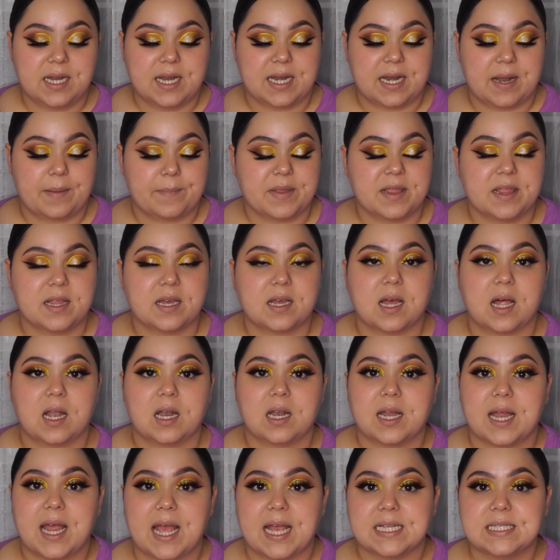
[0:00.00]
and I'm in the
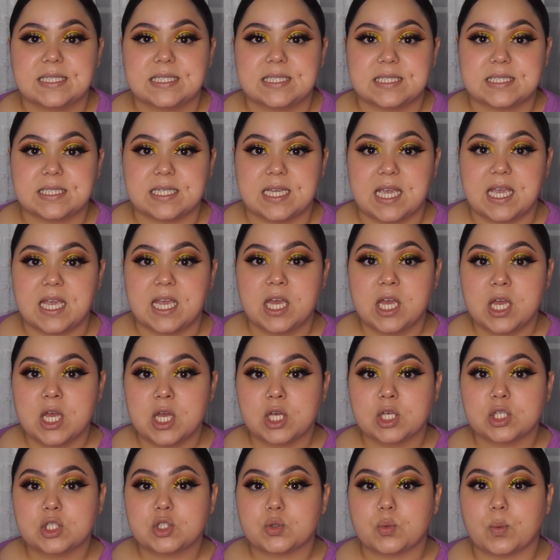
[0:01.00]
color
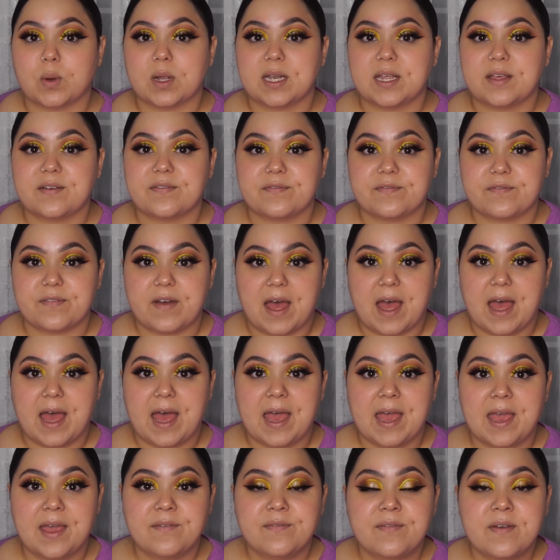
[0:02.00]

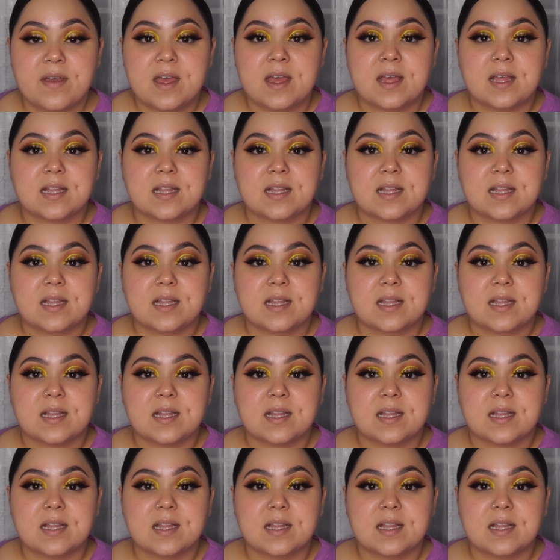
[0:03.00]
NC25.